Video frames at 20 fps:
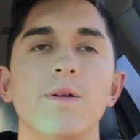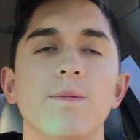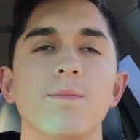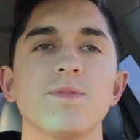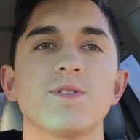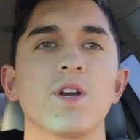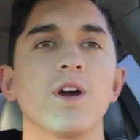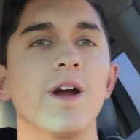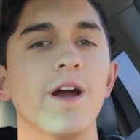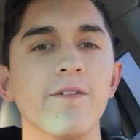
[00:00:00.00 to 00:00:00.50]

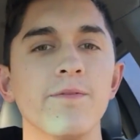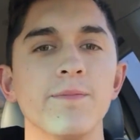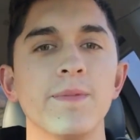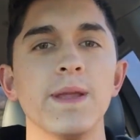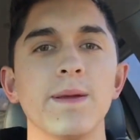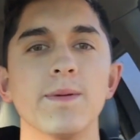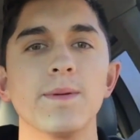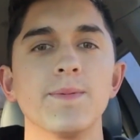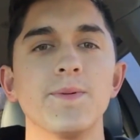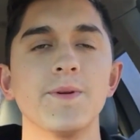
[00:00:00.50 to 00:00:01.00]
I'm sorry I haven't
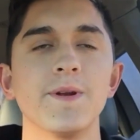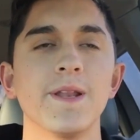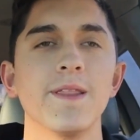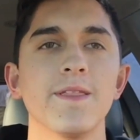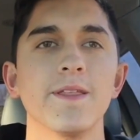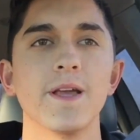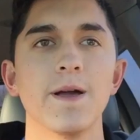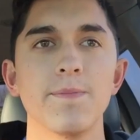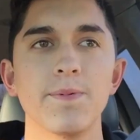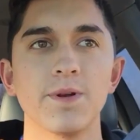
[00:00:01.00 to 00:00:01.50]
been able to put
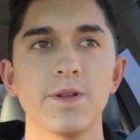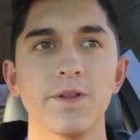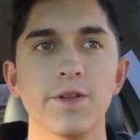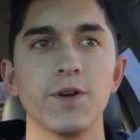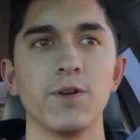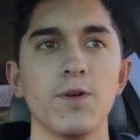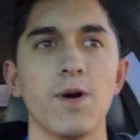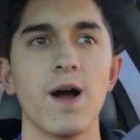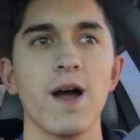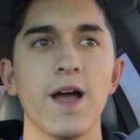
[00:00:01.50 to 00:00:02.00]
anything up in a
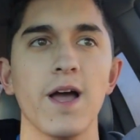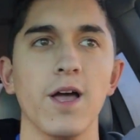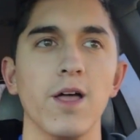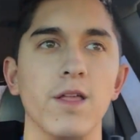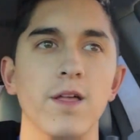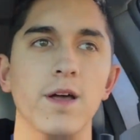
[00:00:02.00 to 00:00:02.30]
little while.